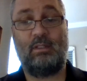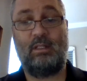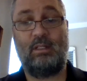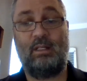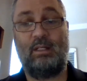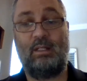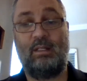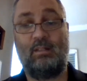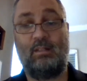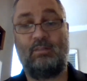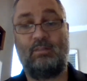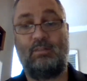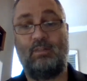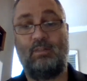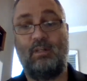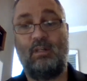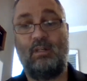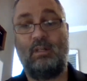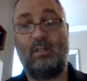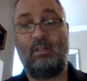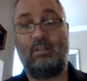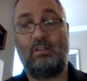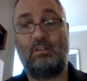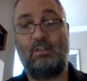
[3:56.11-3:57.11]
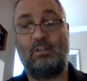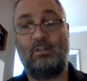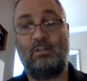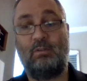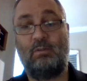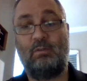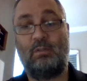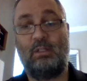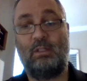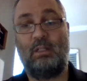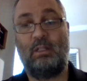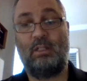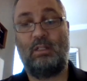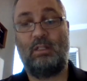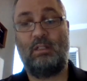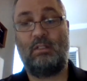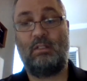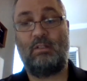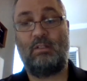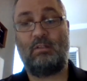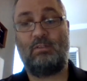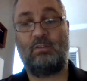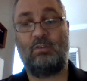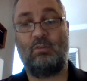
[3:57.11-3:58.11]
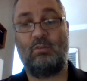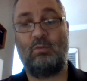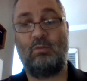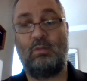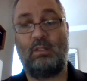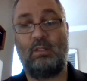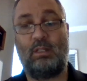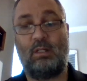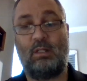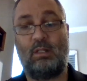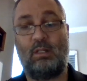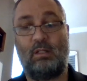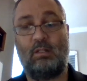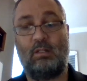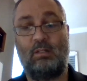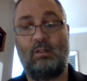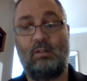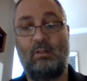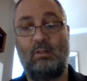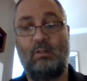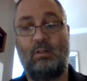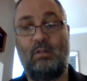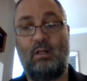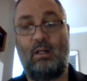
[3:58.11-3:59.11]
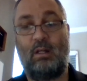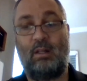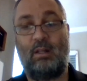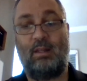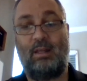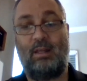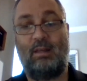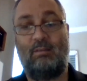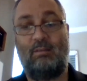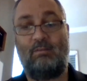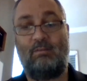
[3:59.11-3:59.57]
if you need to include the